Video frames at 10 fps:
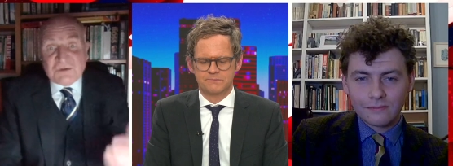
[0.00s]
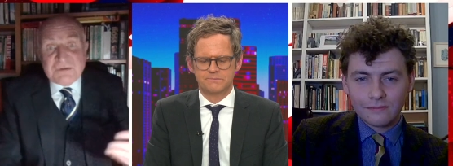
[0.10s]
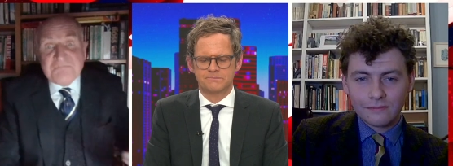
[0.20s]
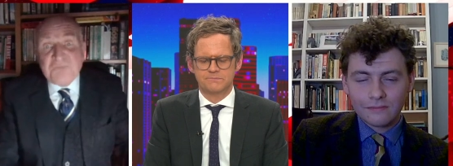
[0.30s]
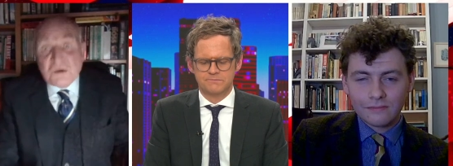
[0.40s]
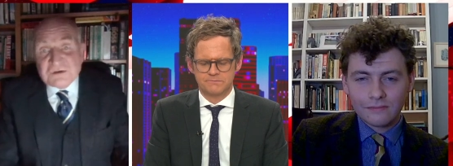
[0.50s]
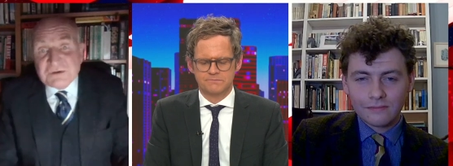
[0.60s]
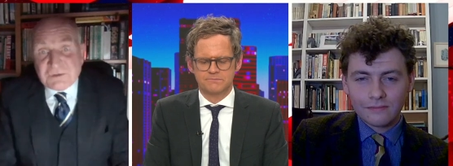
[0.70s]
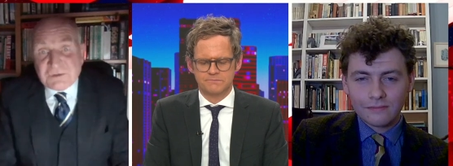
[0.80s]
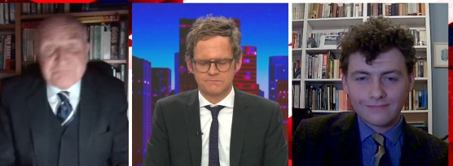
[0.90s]
Speaker 1: or a
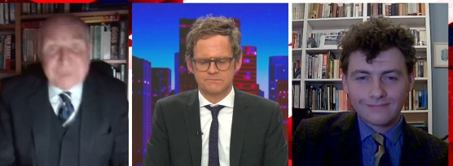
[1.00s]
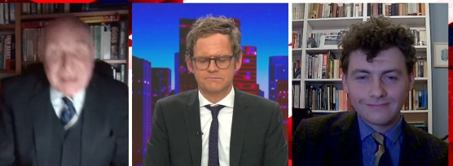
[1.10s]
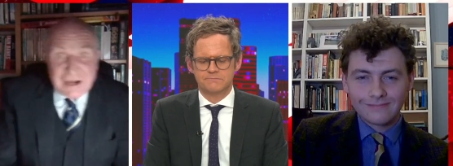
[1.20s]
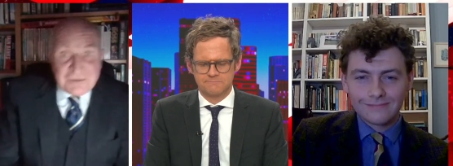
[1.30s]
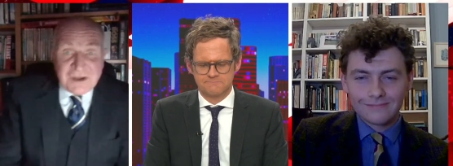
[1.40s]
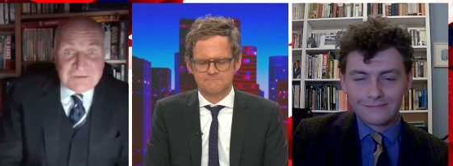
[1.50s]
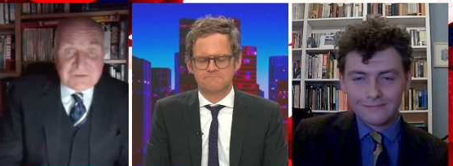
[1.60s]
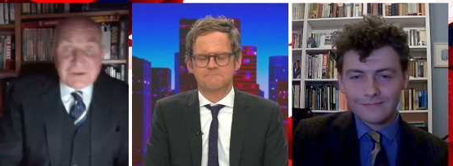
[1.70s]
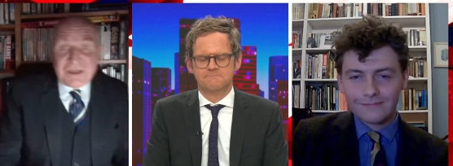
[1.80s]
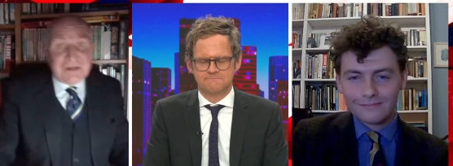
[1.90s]
moderate or a
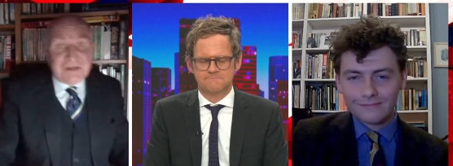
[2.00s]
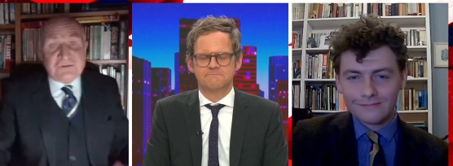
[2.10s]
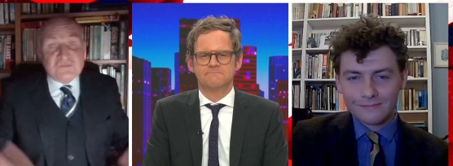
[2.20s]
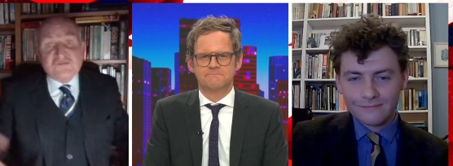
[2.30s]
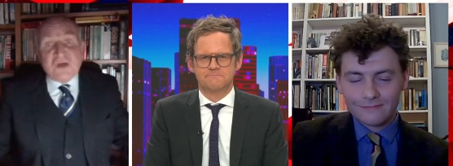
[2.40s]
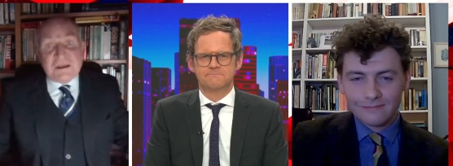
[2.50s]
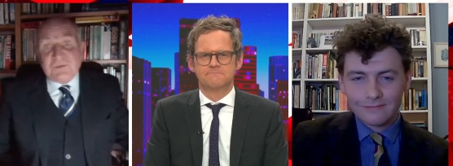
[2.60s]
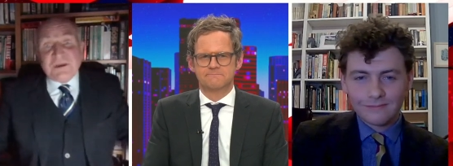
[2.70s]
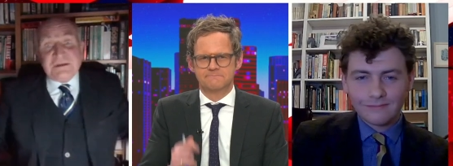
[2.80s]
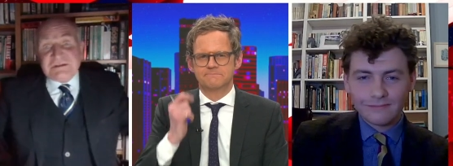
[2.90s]
Blairite or, sort of
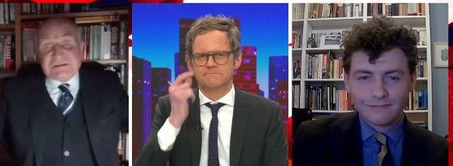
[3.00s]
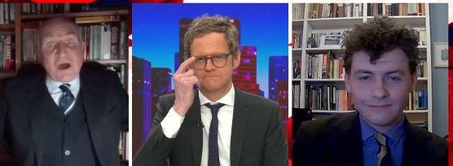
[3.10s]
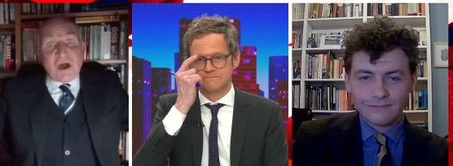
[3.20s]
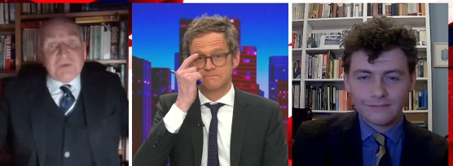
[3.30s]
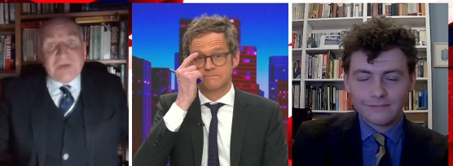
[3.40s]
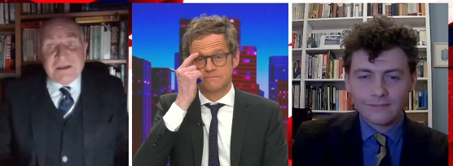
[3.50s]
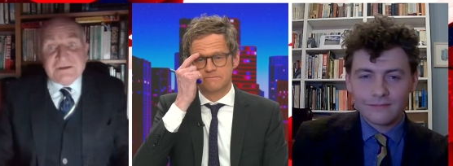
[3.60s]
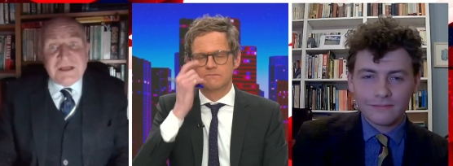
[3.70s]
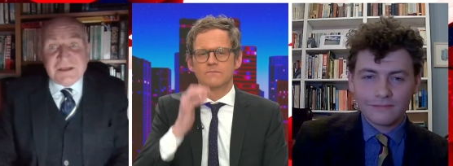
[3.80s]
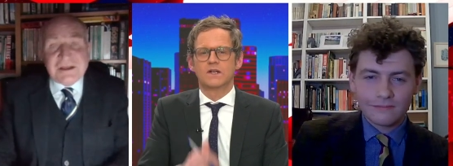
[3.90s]
right-wing
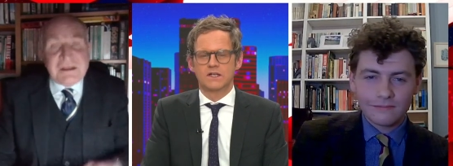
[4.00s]
Starmerite.